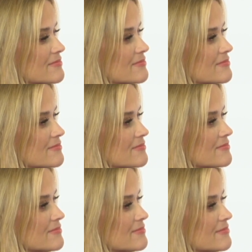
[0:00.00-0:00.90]

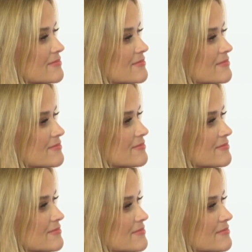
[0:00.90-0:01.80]

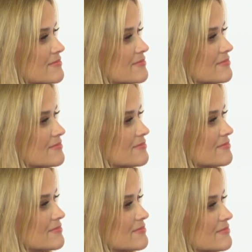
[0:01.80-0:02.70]

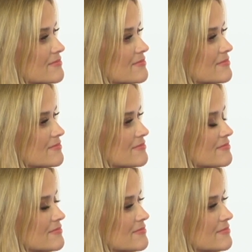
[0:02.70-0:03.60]

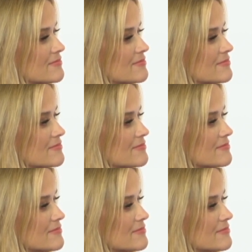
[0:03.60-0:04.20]
[no speech]